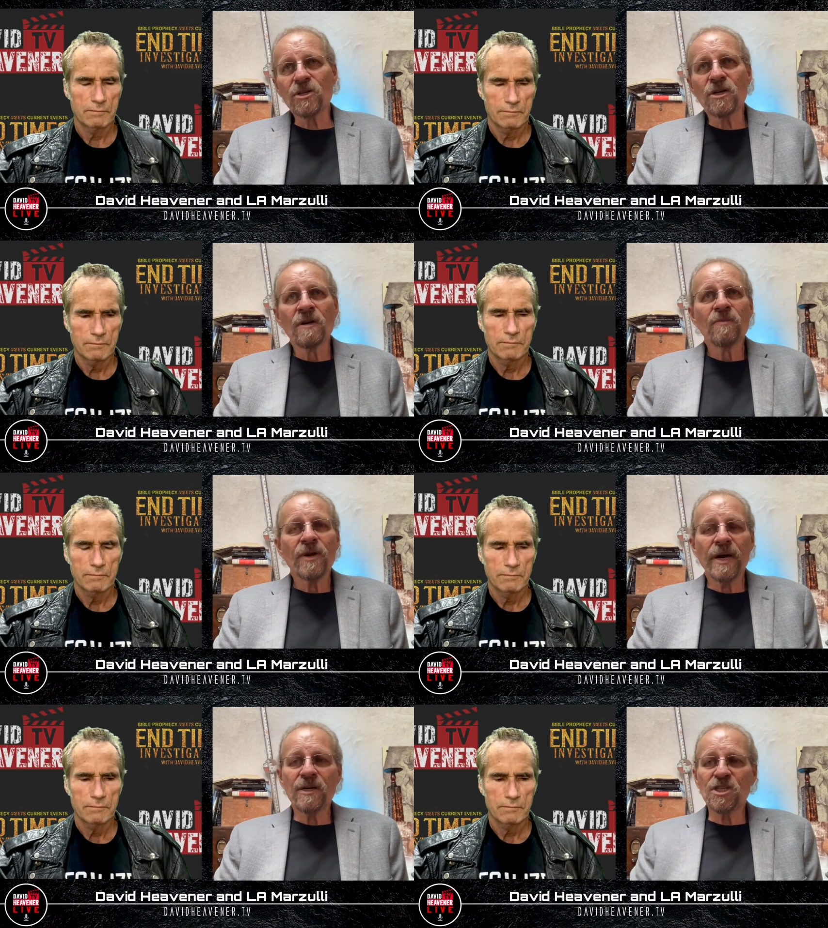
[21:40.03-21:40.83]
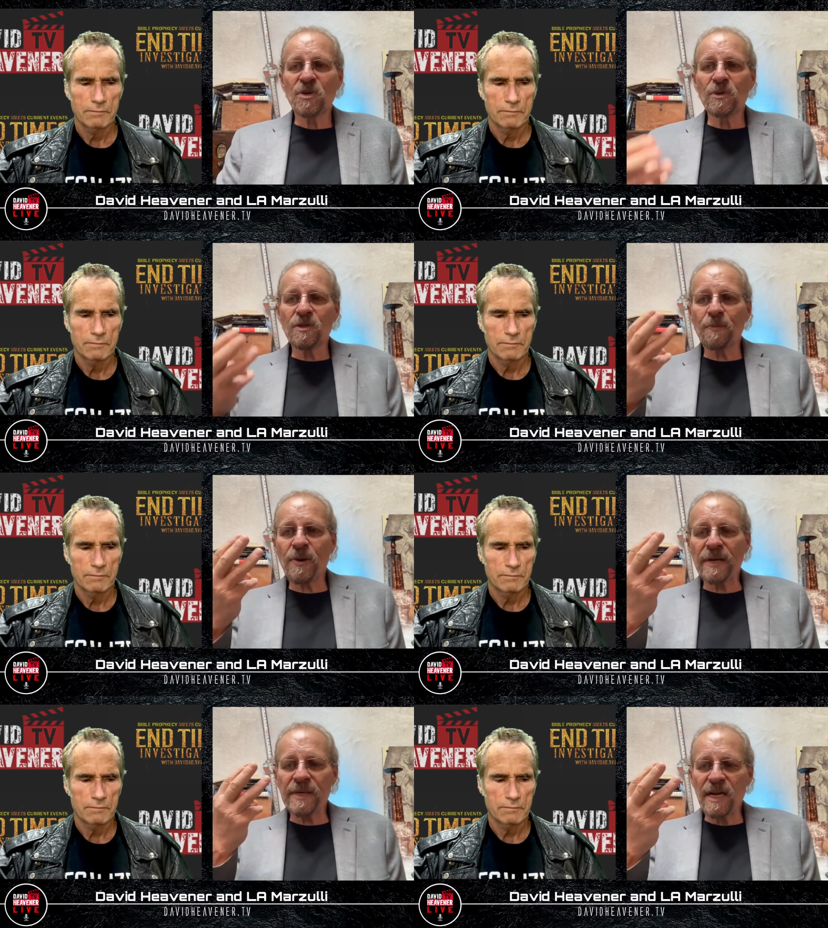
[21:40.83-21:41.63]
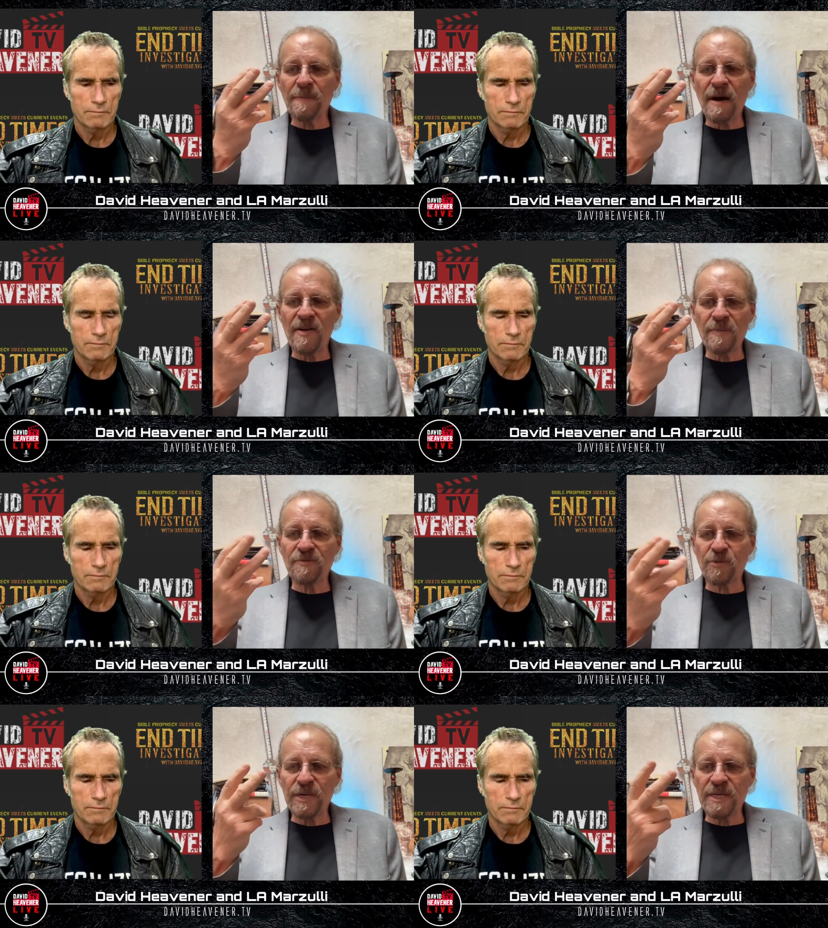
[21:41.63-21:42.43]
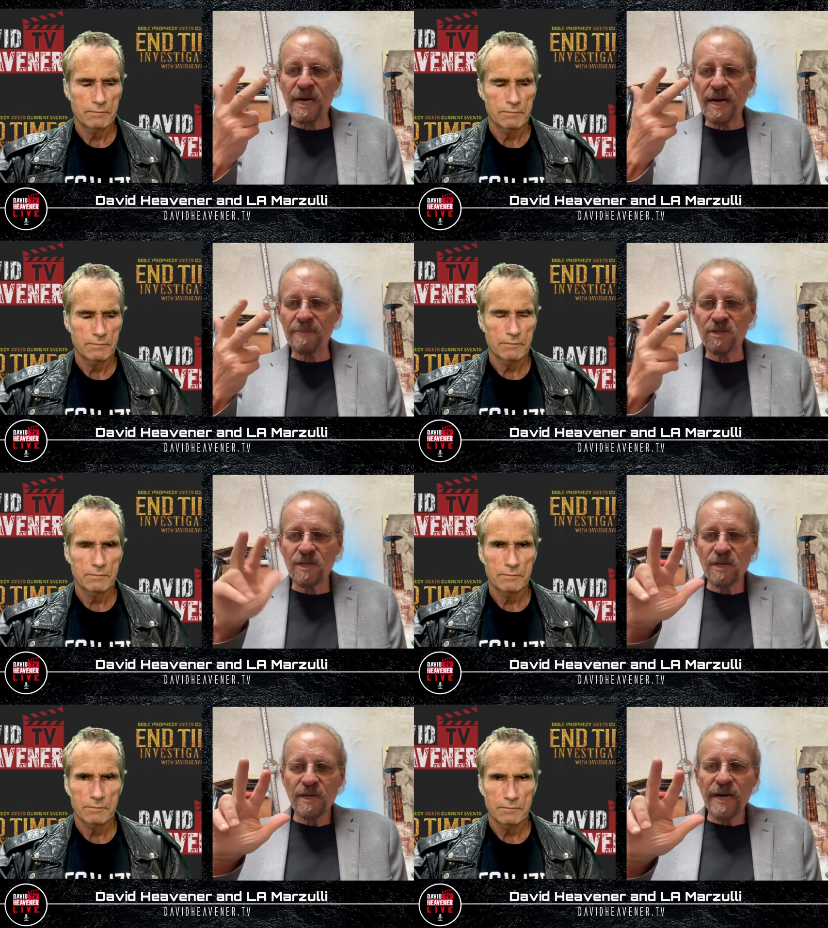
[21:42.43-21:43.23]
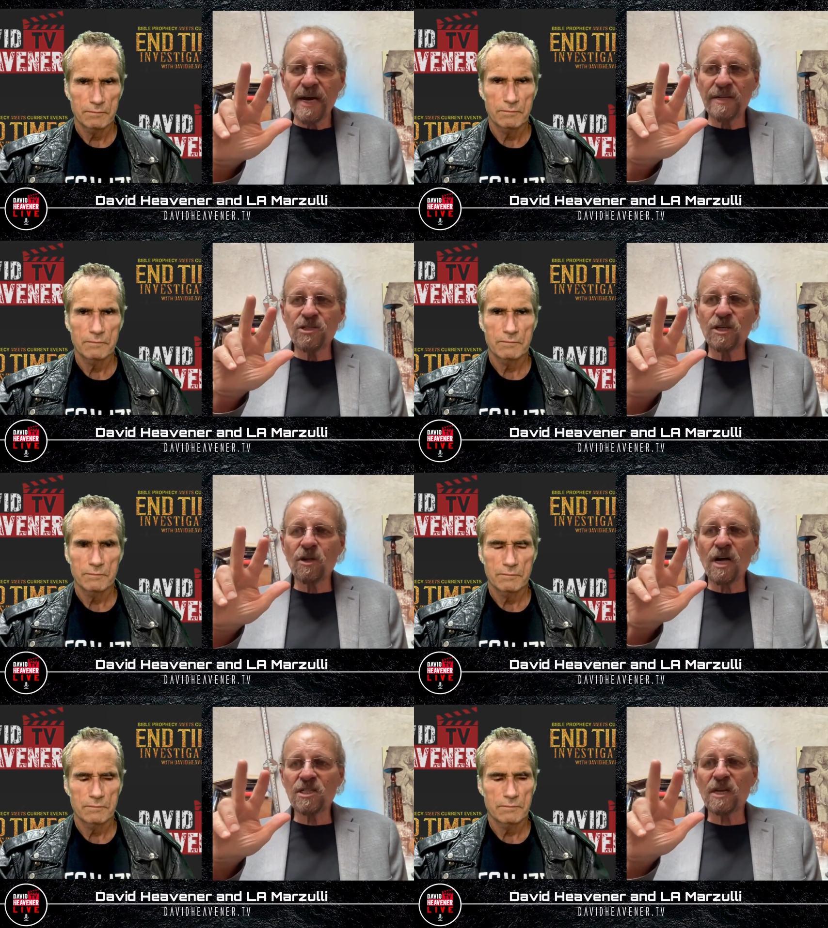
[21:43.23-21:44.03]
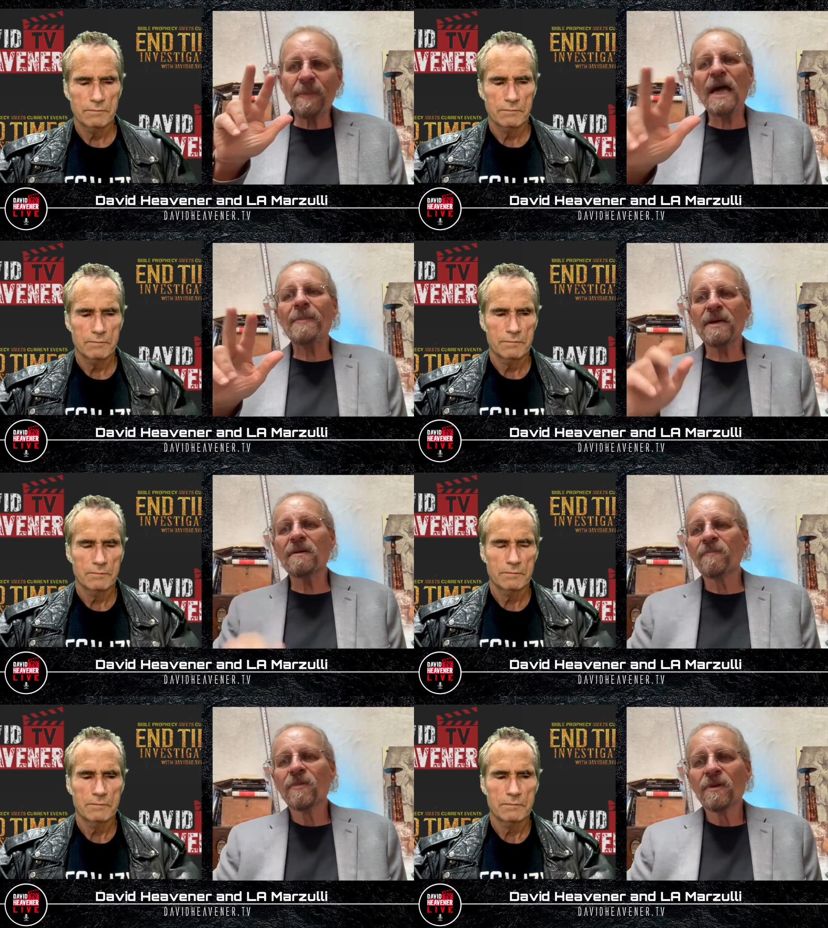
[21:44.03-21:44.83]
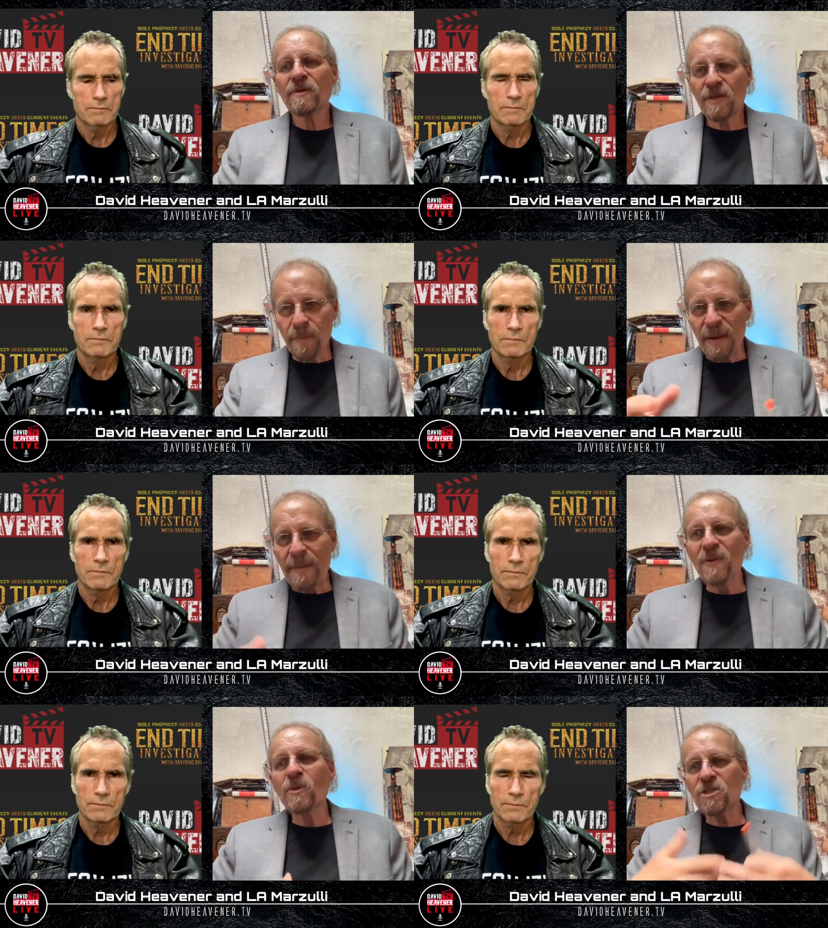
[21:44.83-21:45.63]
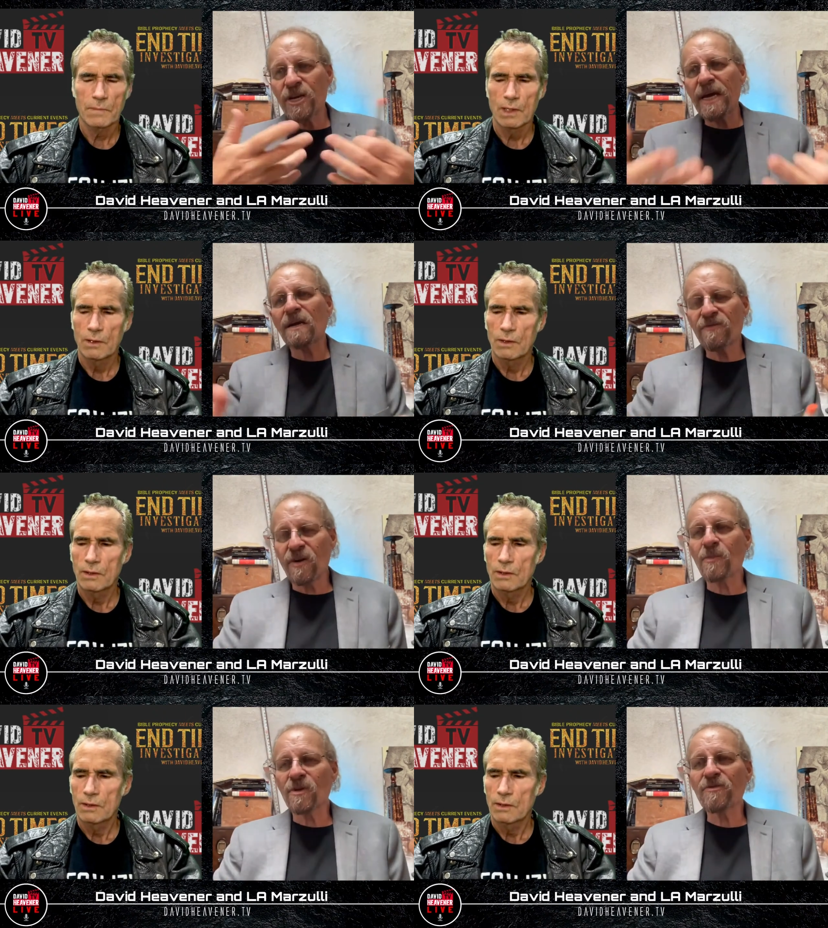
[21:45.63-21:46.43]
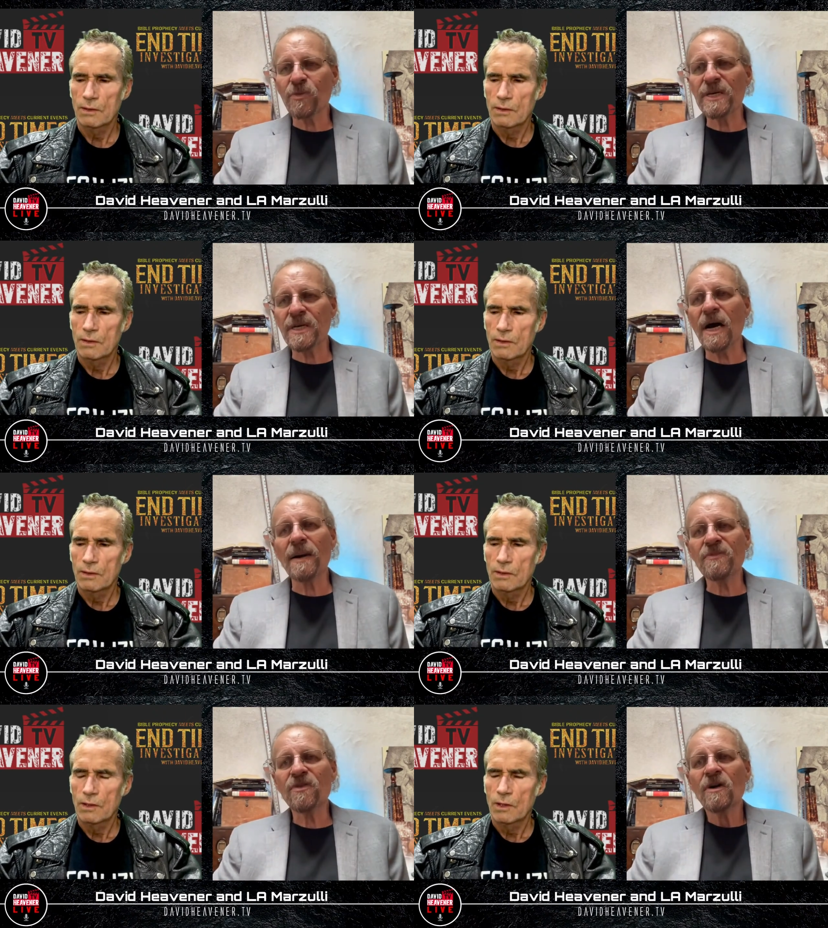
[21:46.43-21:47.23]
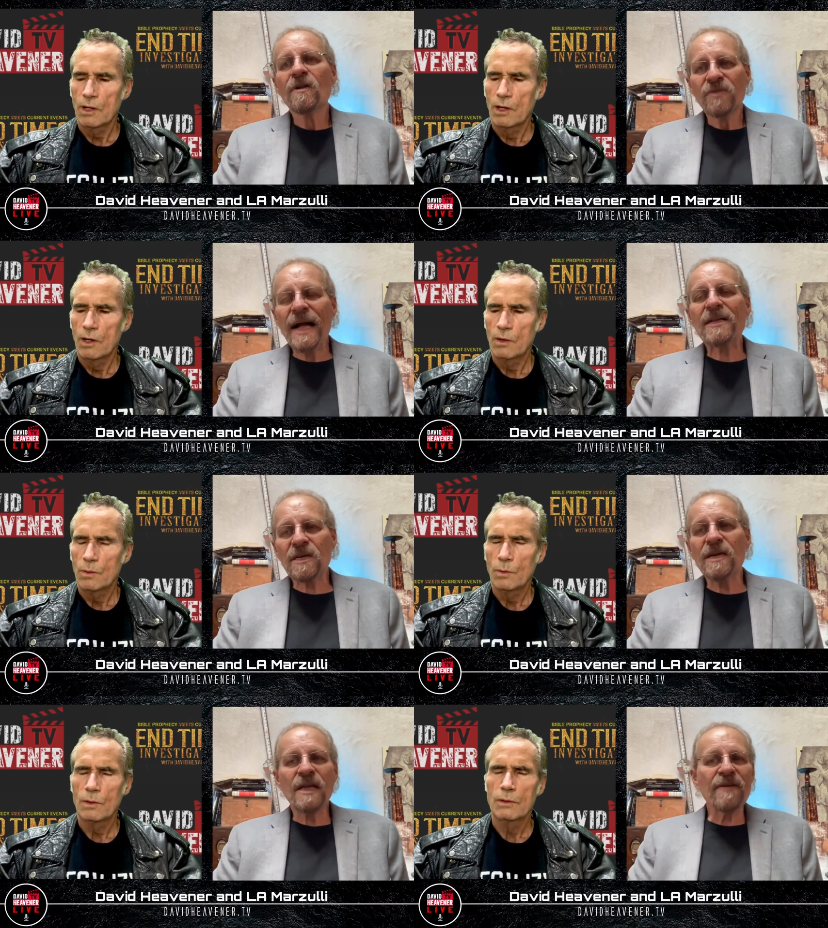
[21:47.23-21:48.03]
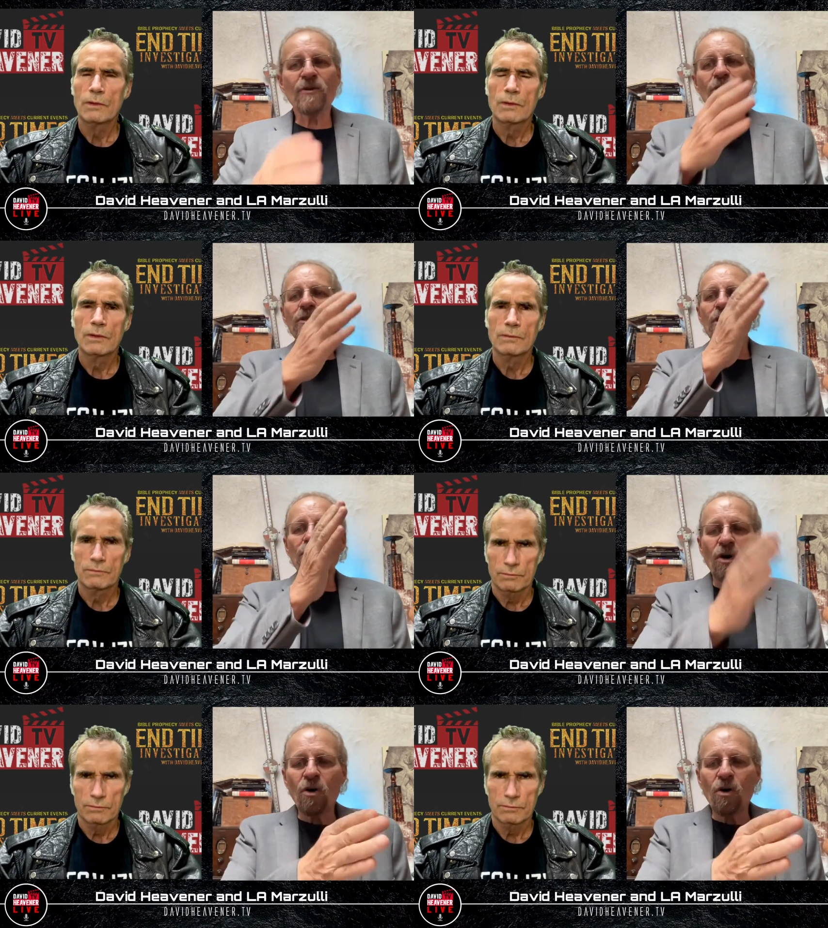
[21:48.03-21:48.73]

Speaker 1: age, and she was impregnated by them 3 times, and she lost the baby. The baby was taken from her 3 times. That's, and I've heard this